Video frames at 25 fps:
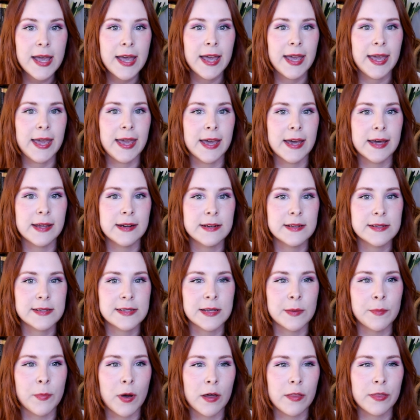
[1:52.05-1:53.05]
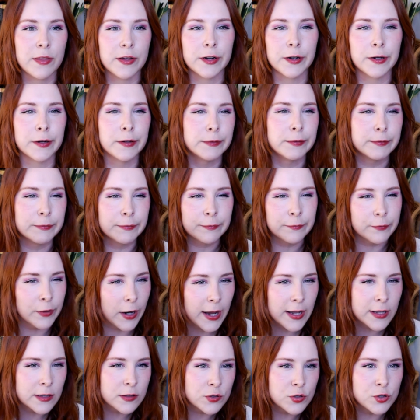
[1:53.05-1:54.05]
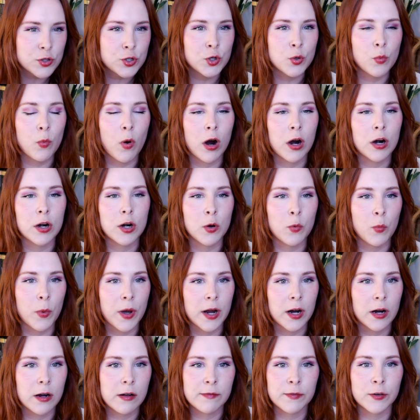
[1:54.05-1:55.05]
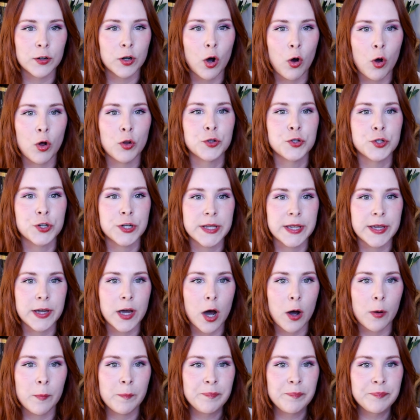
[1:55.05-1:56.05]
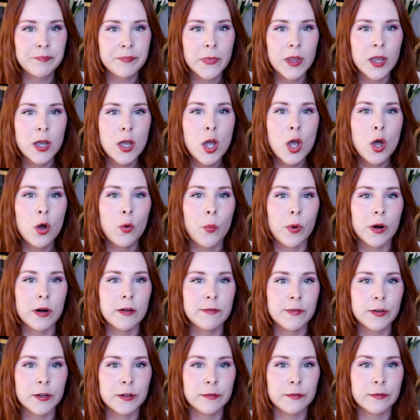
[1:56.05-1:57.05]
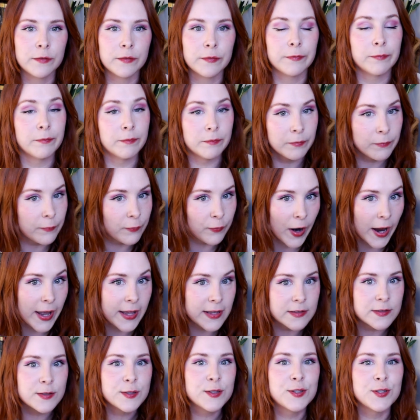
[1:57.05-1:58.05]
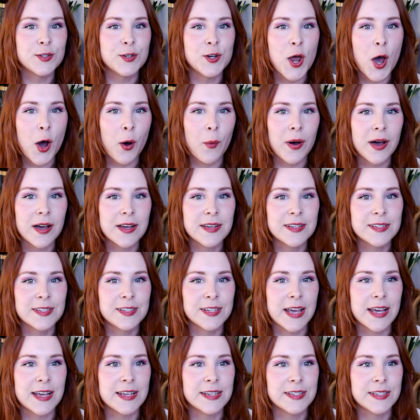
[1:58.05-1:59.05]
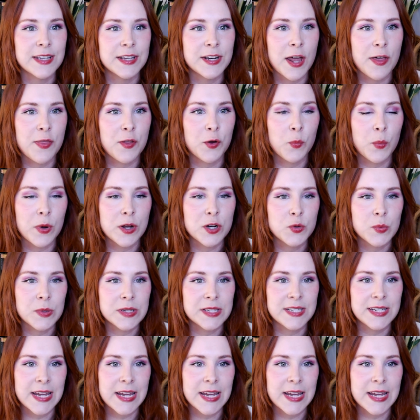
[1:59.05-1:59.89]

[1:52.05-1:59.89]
and some other friends who aren't aware of her alter ego. One of her friends, Noah, says another witch was